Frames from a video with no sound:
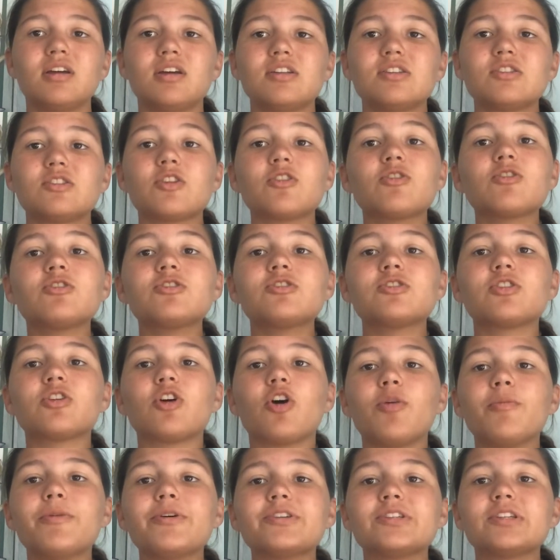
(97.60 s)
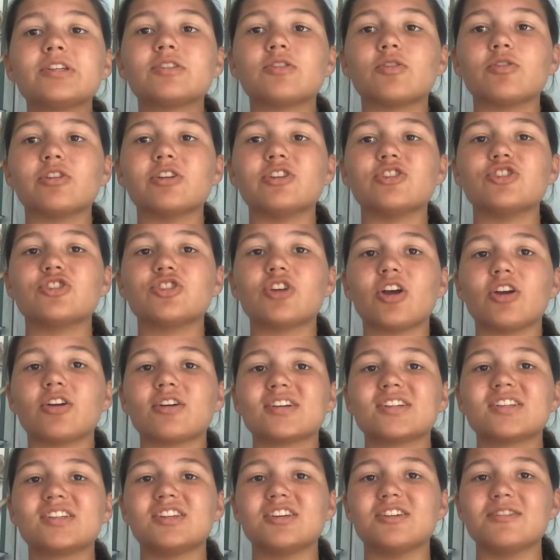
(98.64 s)
Turtles are almost as old as
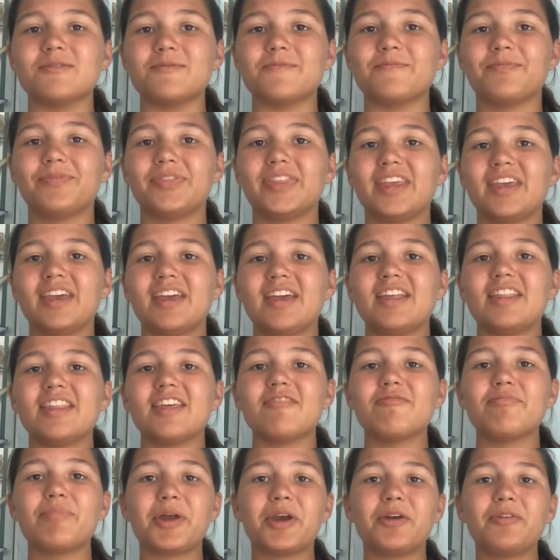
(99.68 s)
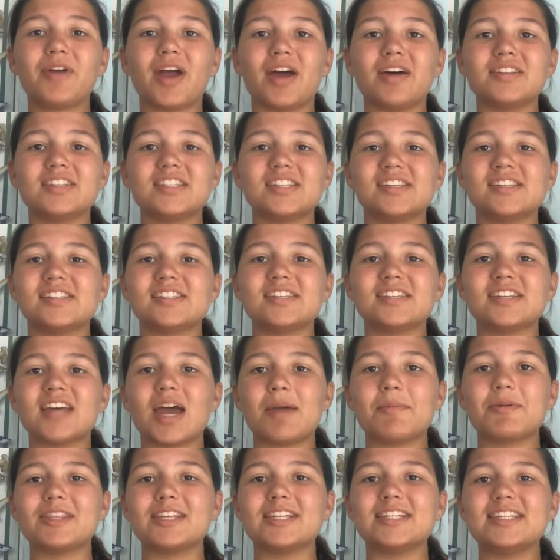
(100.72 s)
sharks, too. They've been around since the time
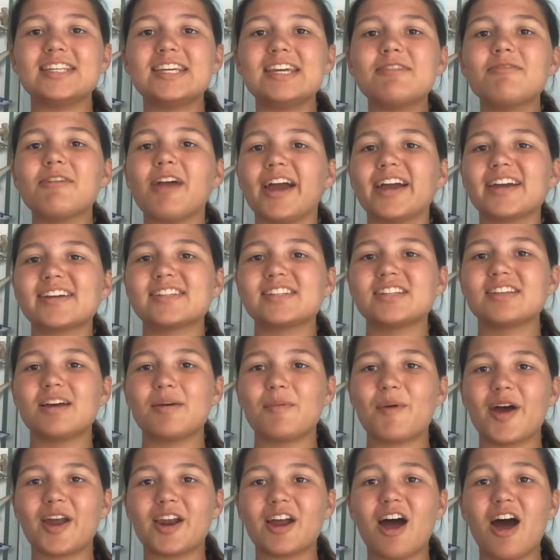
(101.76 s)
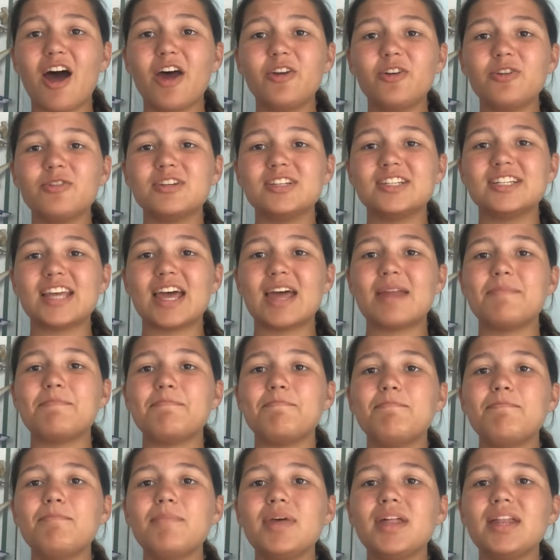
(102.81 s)
of the T-Rex, about
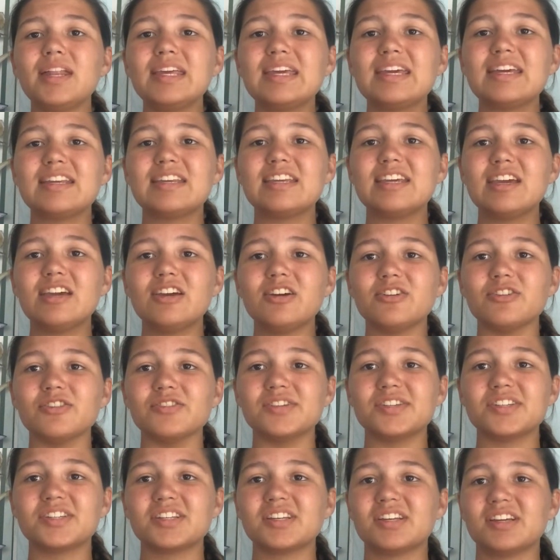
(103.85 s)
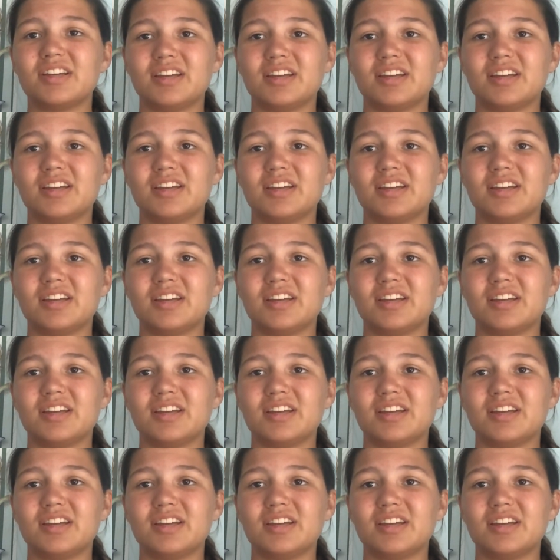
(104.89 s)
110 million years.